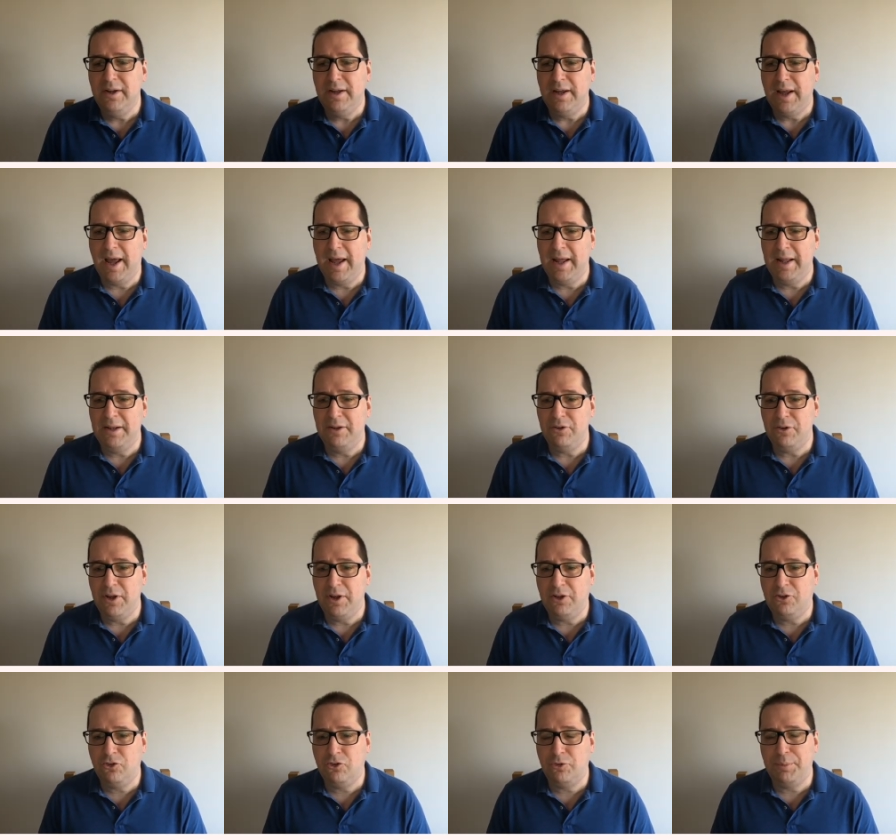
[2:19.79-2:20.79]
and
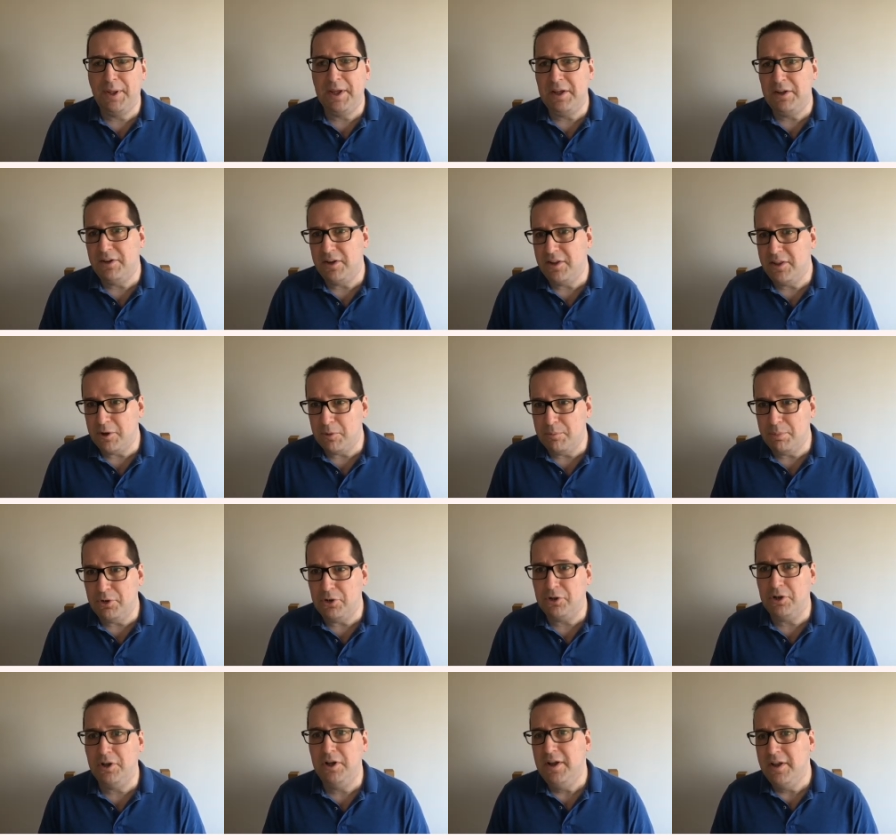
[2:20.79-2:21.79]
explained in their
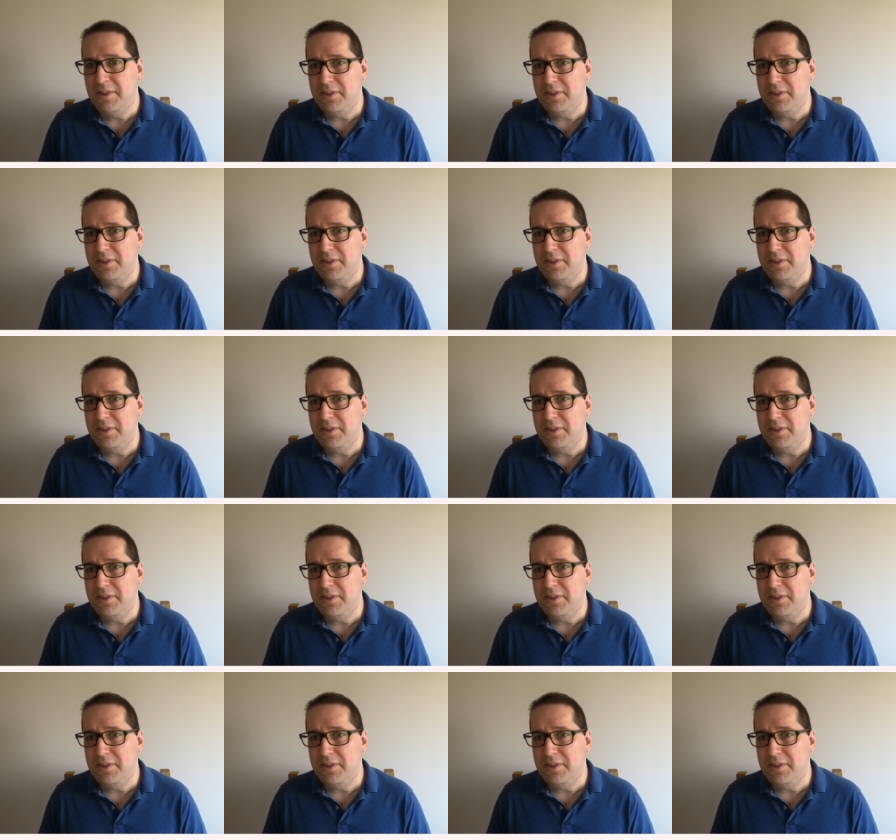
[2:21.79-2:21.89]
book,